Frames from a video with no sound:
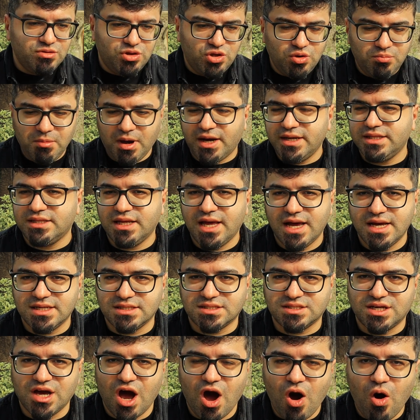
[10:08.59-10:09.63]
You might
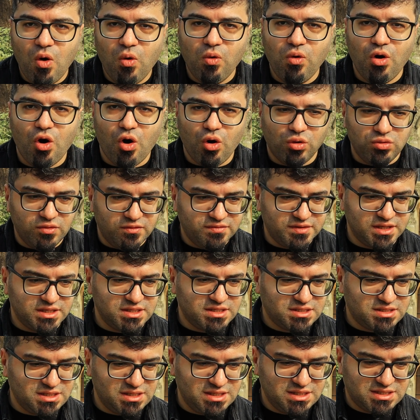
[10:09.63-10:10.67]
ask how all of
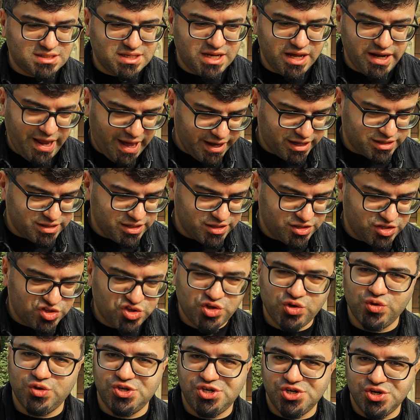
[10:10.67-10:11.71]
this is connected
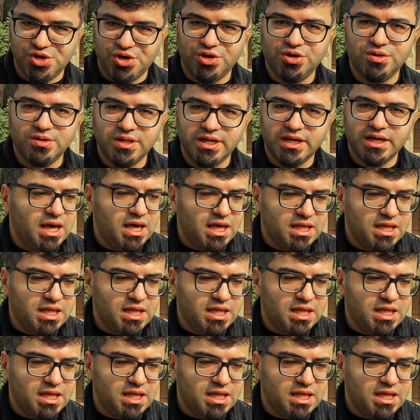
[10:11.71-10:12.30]
to journaling.